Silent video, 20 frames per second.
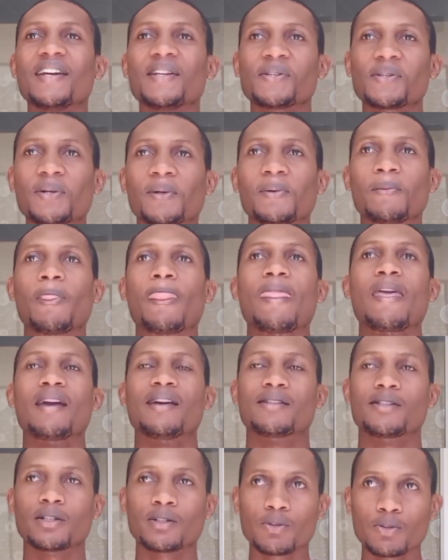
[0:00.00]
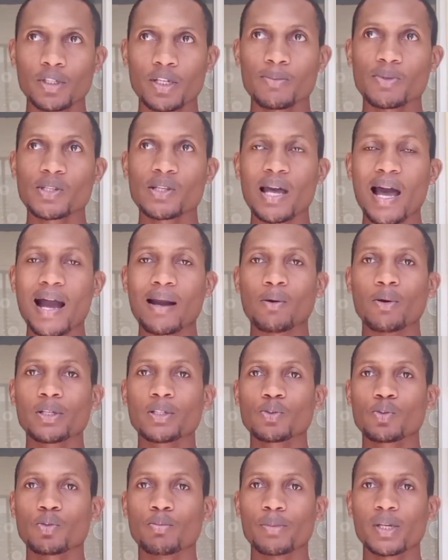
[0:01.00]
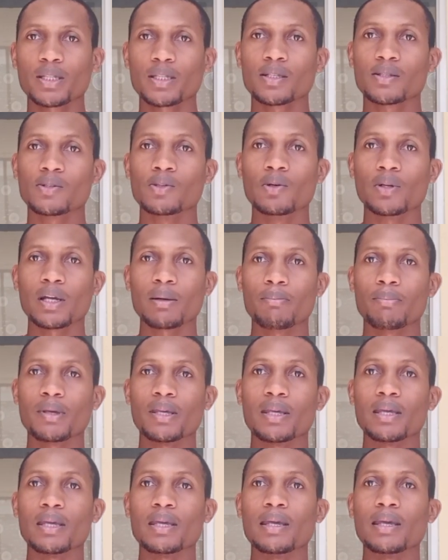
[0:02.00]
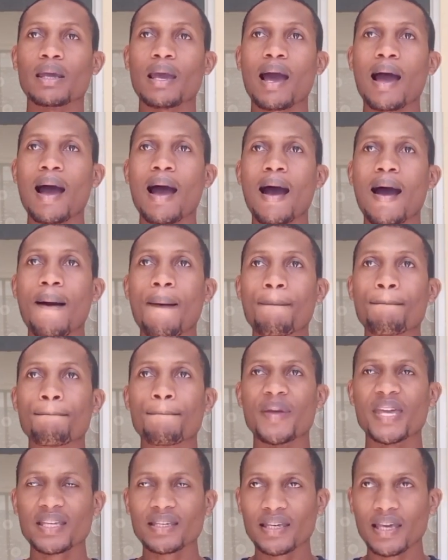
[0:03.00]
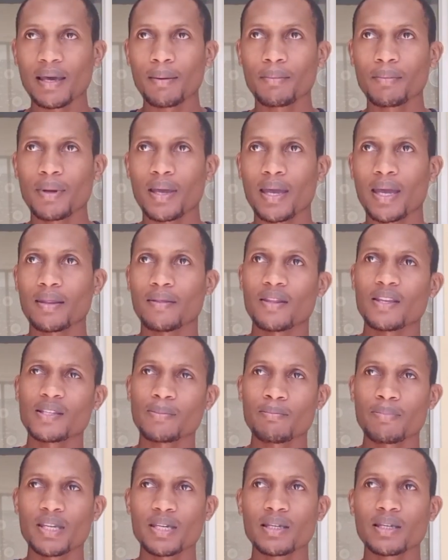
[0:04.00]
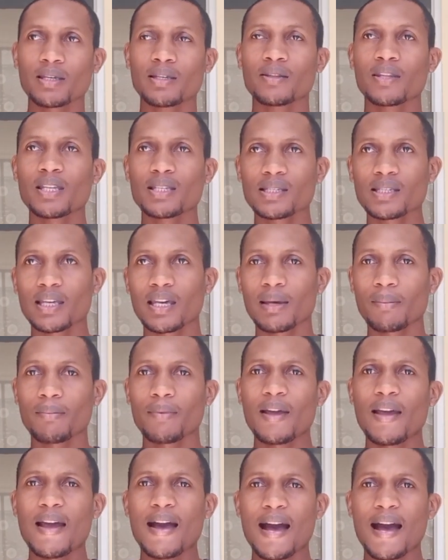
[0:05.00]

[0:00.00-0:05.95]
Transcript: So if the two teams are going to meet, it's gonna be a big game, and this game